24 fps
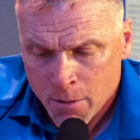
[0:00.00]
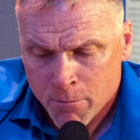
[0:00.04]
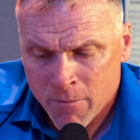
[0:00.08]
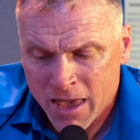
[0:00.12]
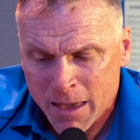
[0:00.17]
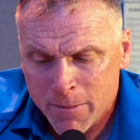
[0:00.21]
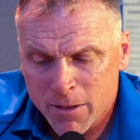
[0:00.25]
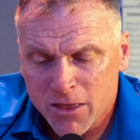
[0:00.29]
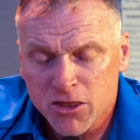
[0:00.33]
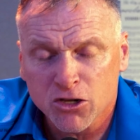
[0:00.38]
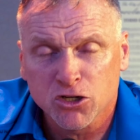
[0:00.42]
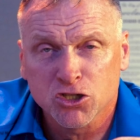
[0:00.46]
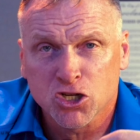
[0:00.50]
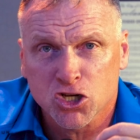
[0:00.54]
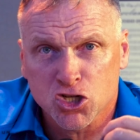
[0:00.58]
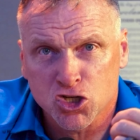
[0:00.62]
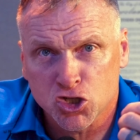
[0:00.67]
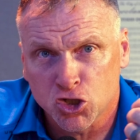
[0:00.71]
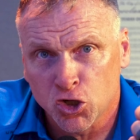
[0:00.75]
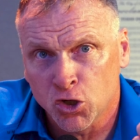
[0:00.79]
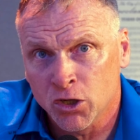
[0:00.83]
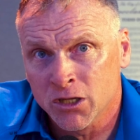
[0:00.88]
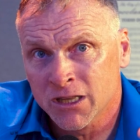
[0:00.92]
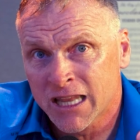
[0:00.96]
Maybe there's a
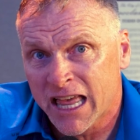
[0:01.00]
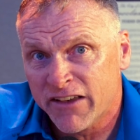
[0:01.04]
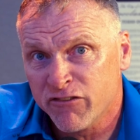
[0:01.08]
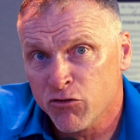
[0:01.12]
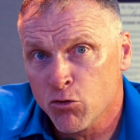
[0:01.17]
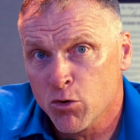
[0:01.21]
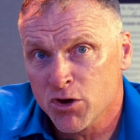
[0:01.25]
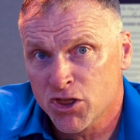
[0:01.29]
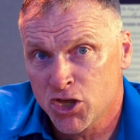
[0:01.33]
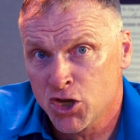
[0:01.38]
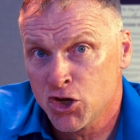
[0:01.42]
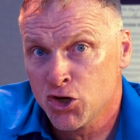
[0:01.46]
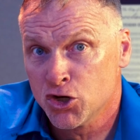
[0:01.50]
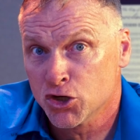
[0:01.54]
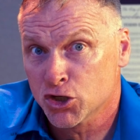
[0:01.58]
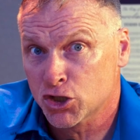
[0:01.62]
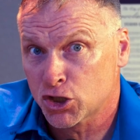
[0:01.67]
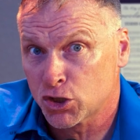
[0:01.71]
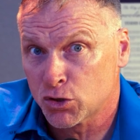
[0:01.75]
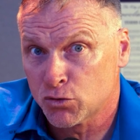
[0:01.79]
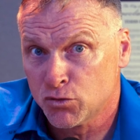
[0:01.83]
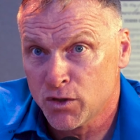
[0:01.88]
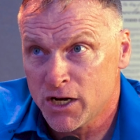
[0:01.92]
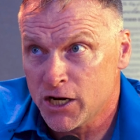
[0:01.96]
certain level within your
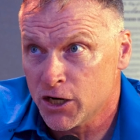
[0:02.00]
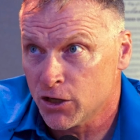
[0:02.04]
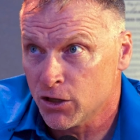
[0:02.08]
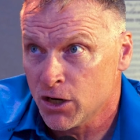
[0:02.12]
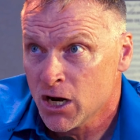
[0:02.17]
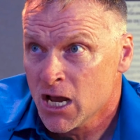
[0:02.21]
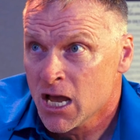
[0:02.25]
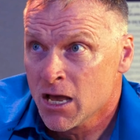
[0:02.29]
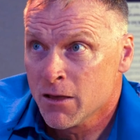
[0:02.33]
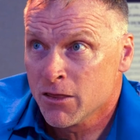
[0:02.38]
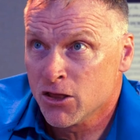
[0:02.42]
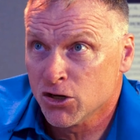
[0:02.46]
career.